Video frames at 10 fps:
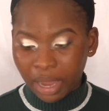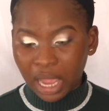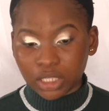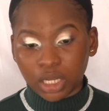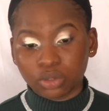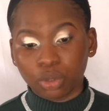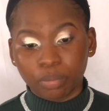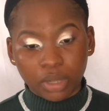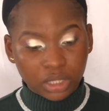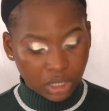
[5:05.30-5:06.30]
eyeshadow
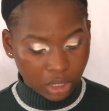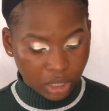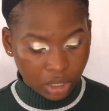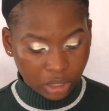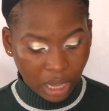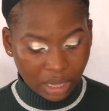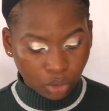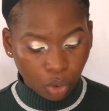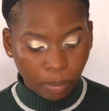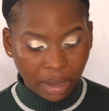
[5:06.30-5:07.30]
base again, I
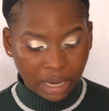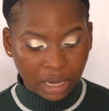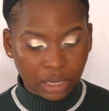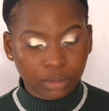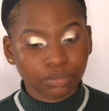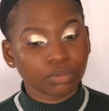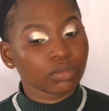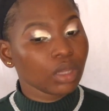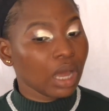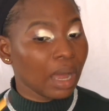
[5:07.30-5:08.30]
go back
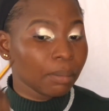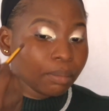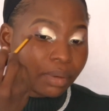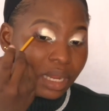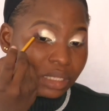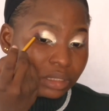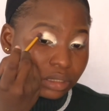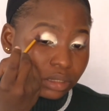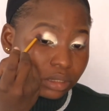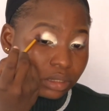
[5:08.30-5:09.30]
and blend
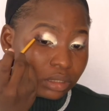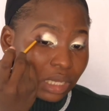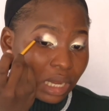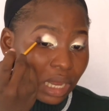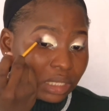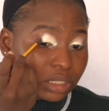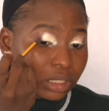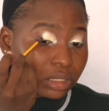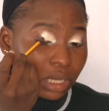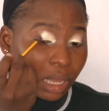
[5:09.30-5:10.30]
the darker shade
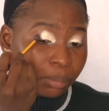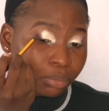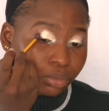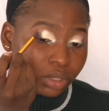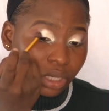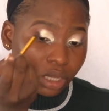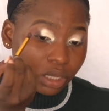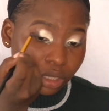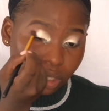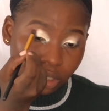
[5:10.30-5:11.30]
I do here
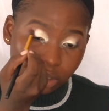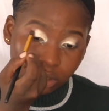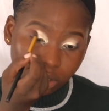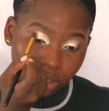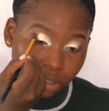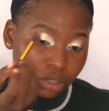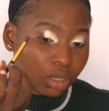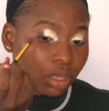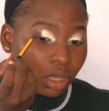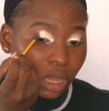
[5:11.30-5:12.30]
again.
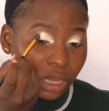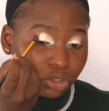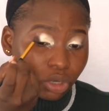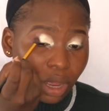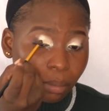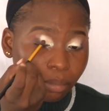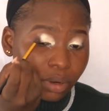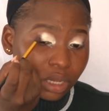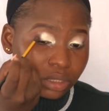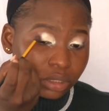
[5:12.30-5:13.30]
I try and
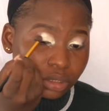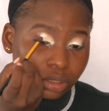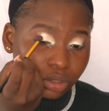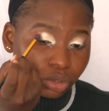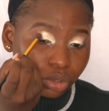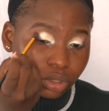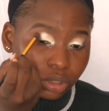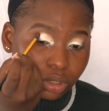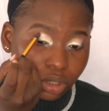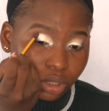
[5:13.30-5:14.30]
blend it into the
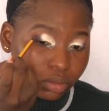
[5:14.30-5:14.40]
skin.